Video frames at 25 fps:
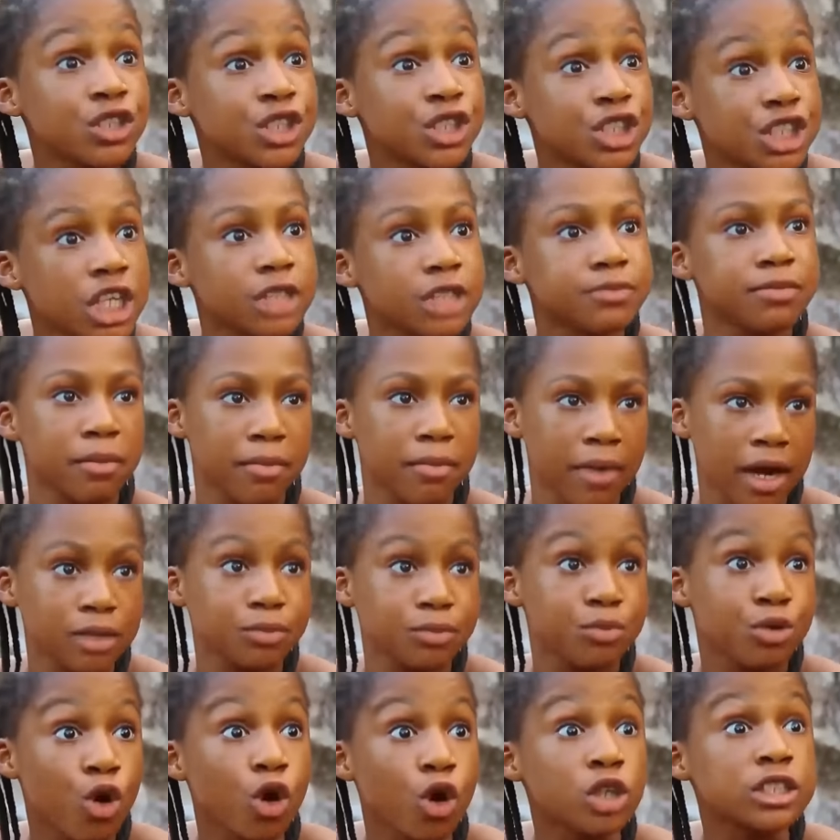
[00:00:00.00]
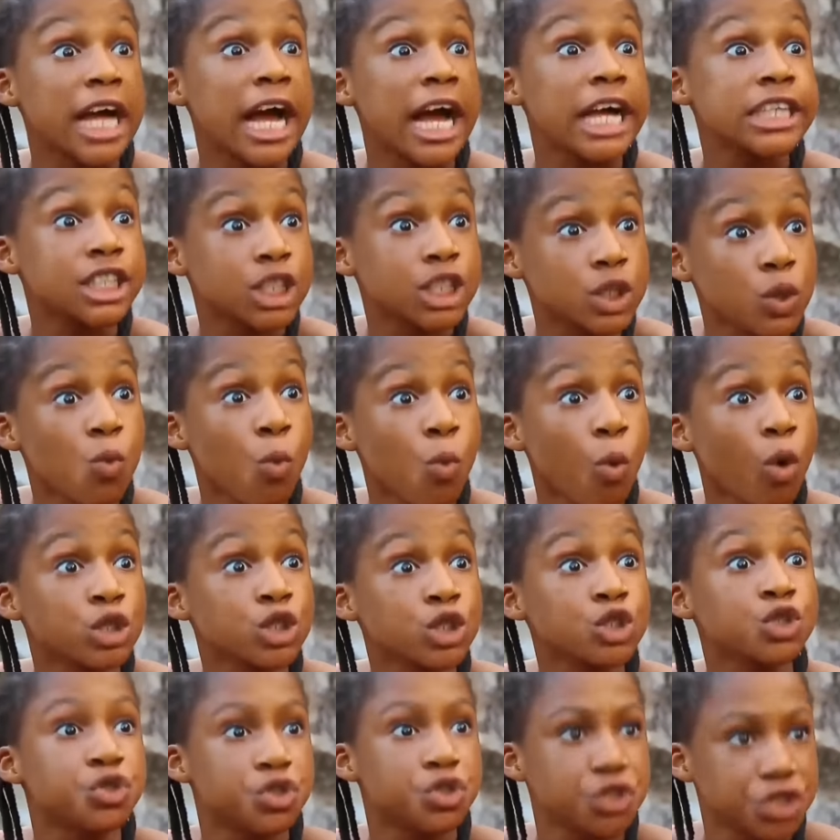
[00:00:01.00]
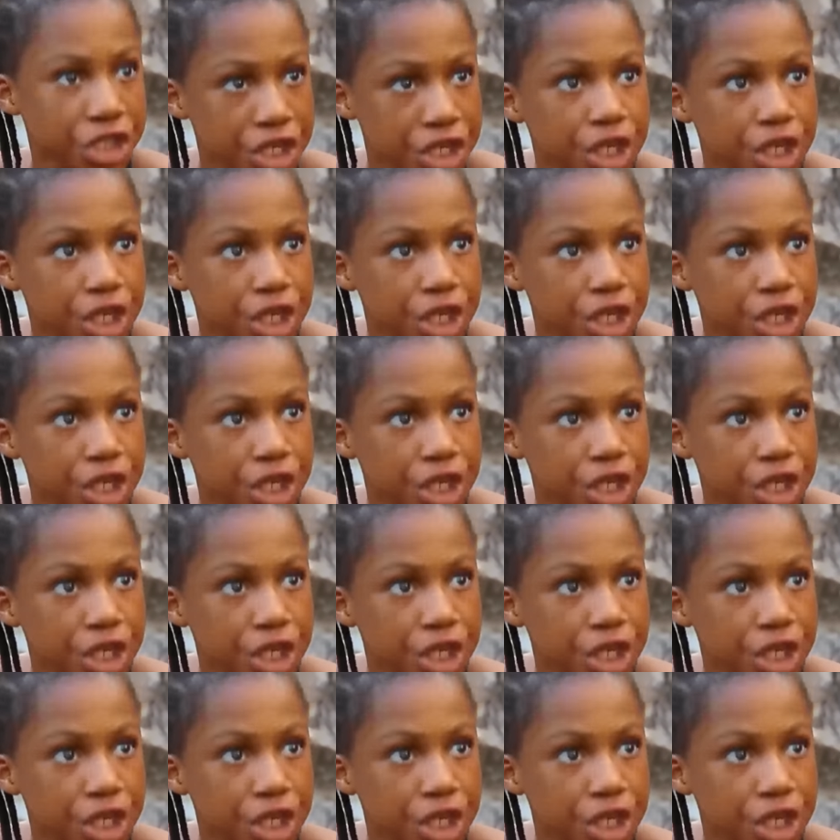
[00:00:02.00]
mind because I still want you to kneel.